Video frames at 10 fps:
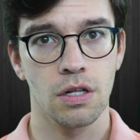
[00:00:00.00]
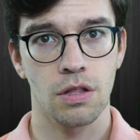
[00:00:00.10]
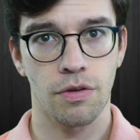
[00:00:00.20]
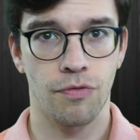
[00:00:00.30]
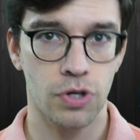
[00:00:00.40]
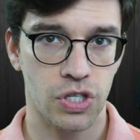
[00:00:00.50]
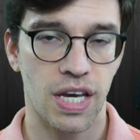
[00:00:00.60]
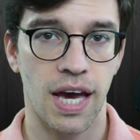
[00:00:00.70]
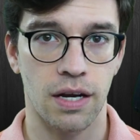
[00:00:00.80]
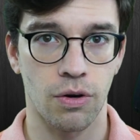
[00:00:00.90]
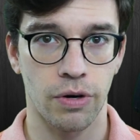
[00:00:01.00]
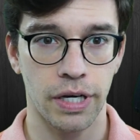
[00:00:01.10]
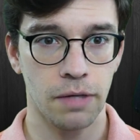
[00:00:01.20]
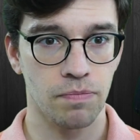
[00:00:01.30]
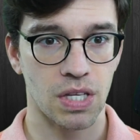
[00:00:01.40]
The first
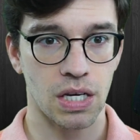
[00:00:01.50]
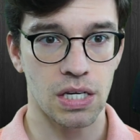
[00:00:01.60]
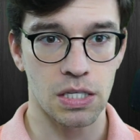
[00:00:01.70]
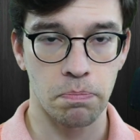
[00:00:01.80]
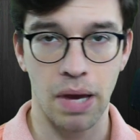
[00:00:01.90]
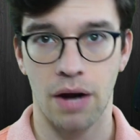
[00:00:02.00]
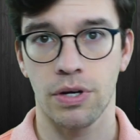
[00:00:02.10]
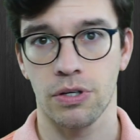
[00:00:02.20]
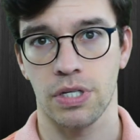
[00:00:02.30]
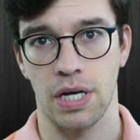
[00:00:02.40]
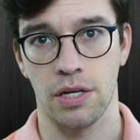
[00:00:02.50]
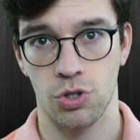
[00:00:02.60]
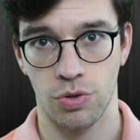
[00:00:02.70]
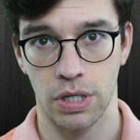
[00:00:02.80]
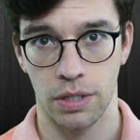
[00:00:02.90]
category is barrier to
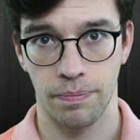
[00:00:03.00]
entry.